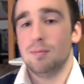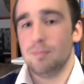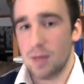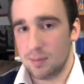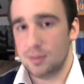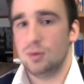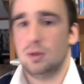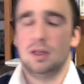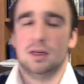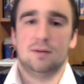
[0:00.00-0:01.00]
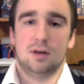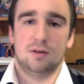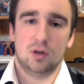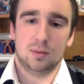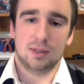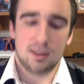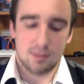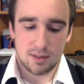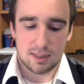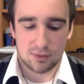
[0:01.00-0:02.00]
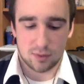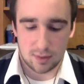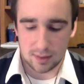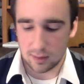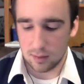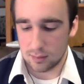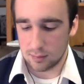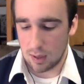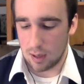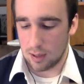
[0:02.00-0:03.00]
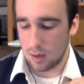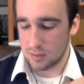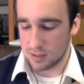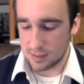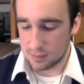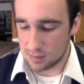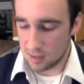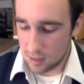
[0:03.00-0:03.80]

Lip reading: maybe do a click of unavoidable damage, that sort of thing. Always nice.